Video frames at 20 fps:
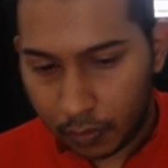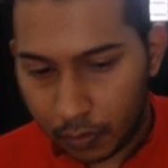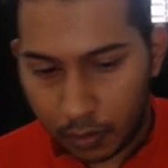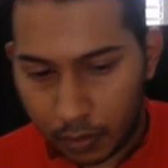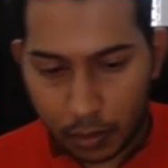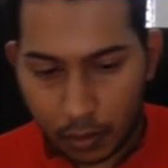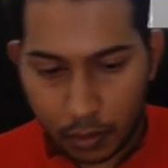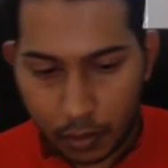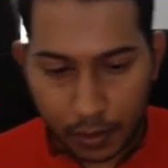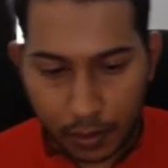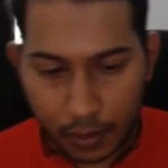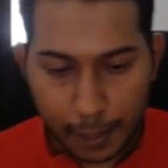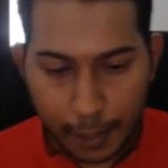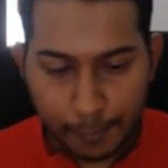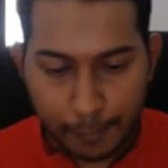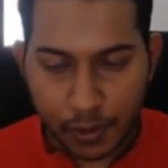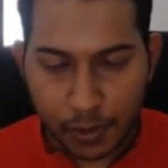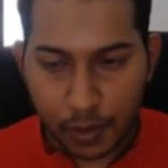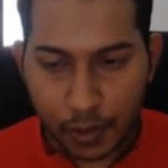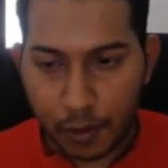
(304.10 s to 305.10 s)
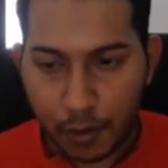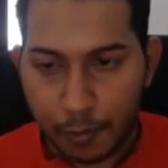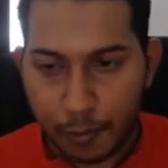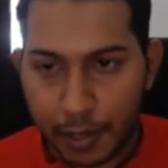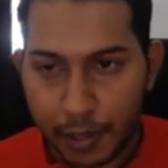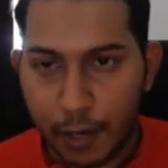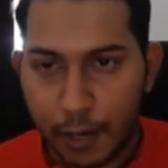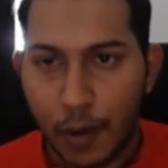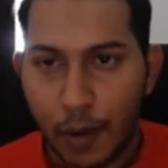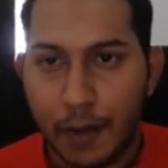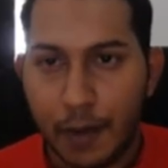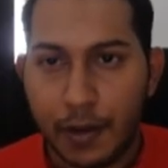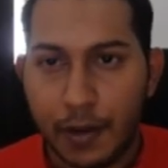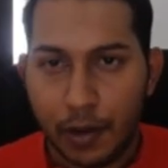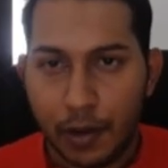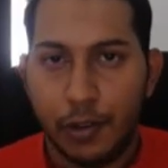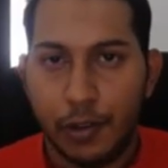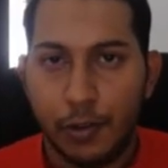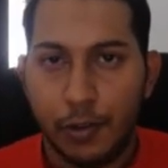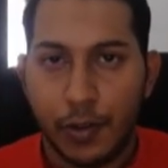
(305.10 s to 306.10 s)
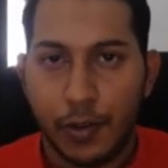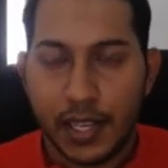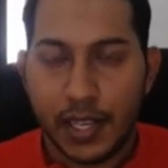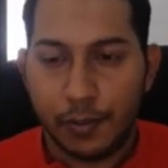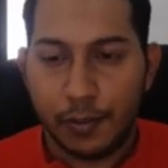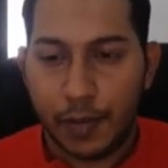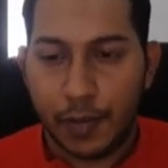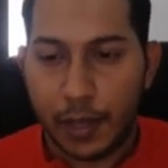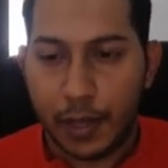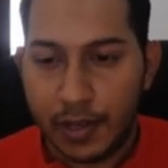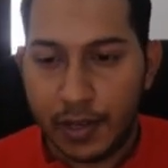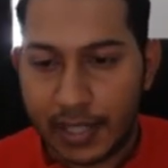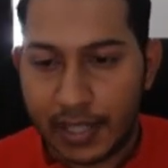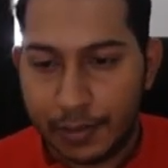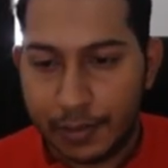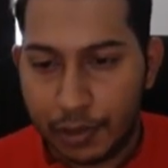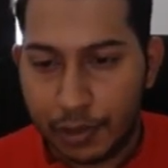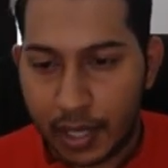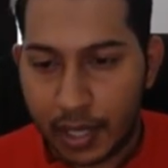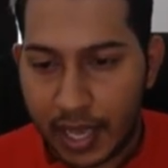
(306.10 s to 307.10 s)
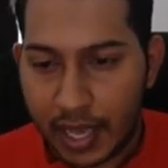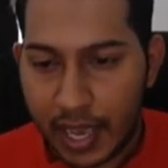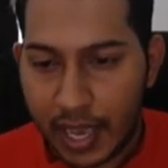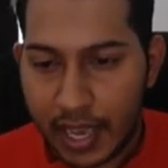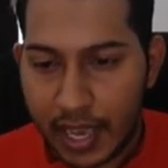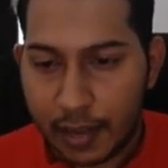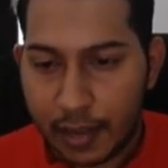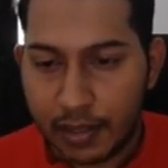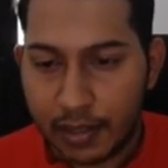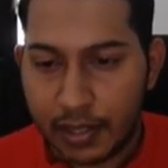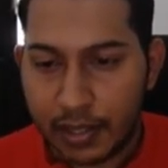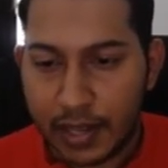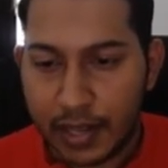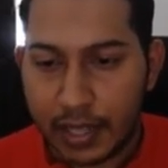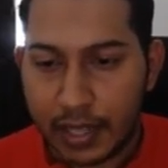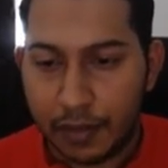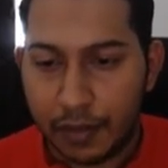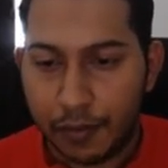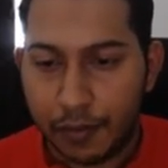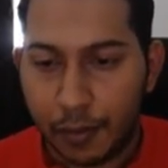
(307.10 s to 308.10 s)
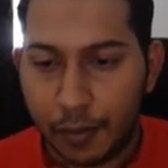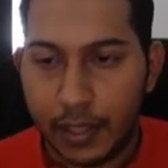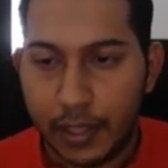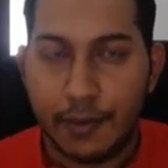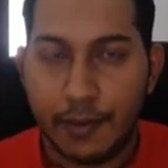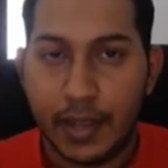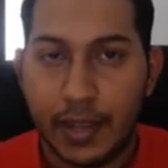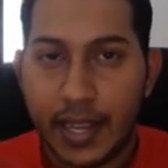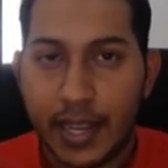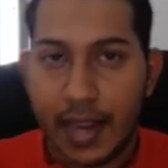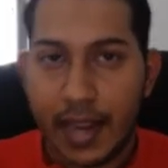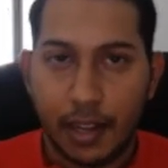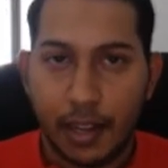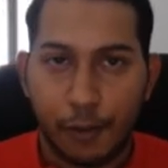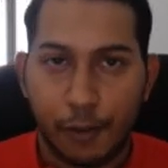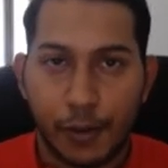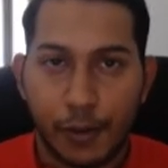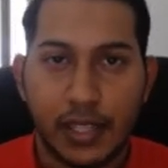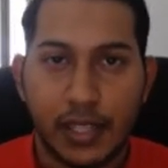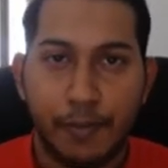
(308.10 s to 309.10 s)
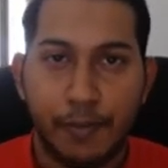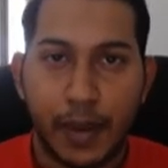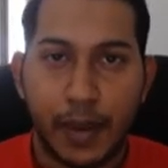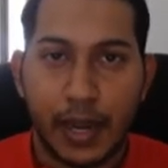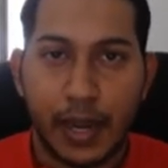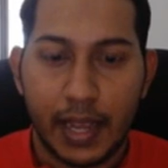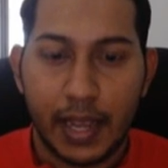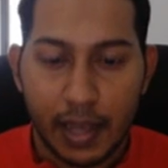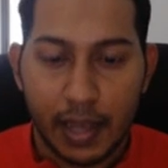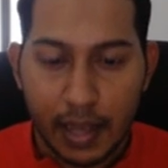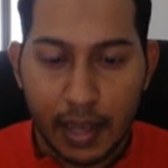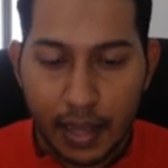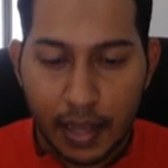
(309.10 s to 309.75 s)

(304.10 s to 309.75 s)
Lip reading: Okay, so from here what we're going to do is we're going to substitute the k equals to -4 that we get in the question part A,